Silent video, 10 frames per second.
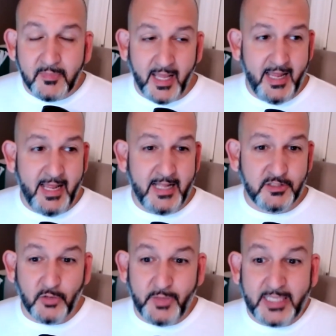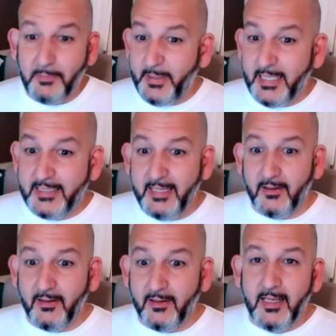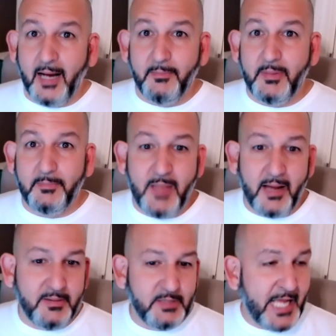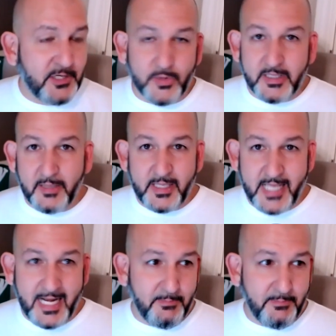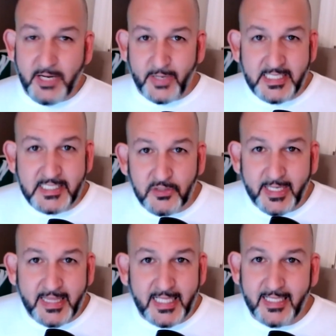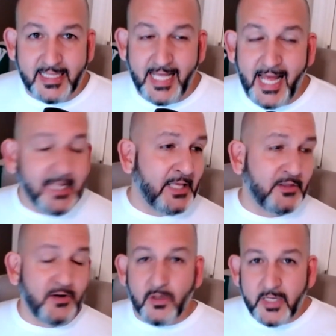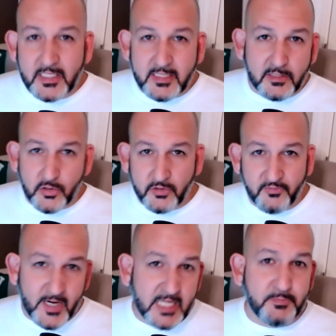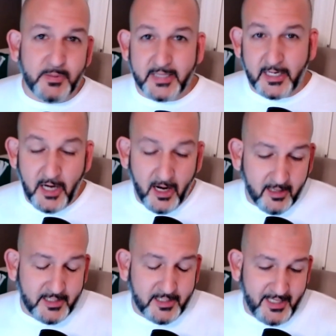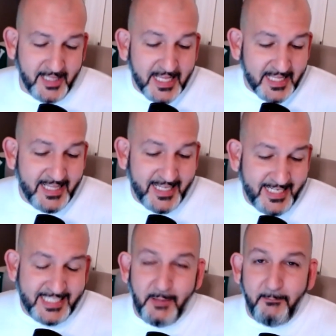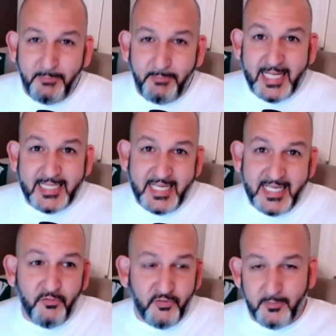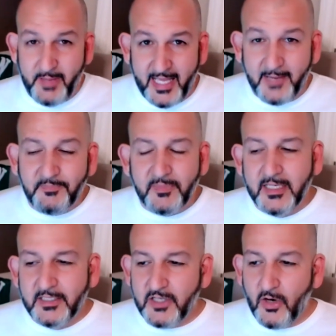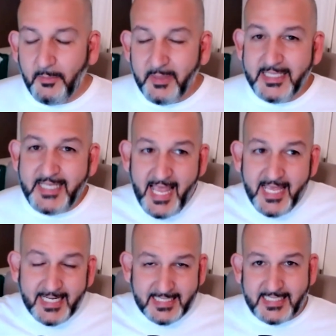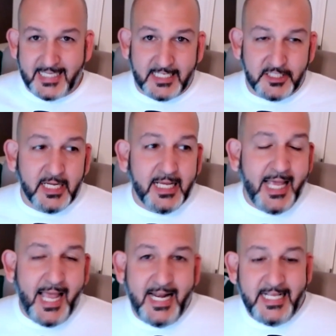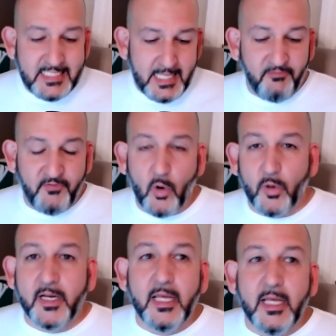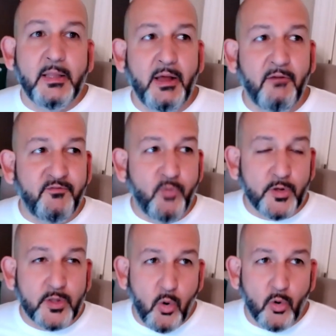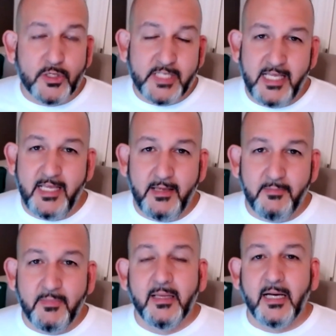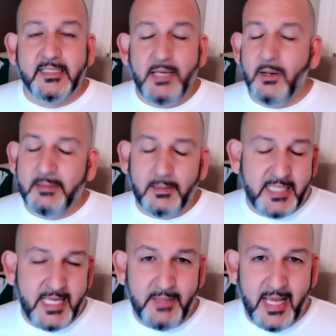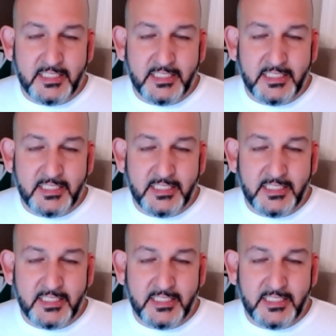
And so that's a big deal. I'm not entering them into any bike races or anything like that. They're not going into the Tour de France, but they are. That is a big deal for me. So I'm going to take it as such. Any step forward, a fourth quarter team, a team that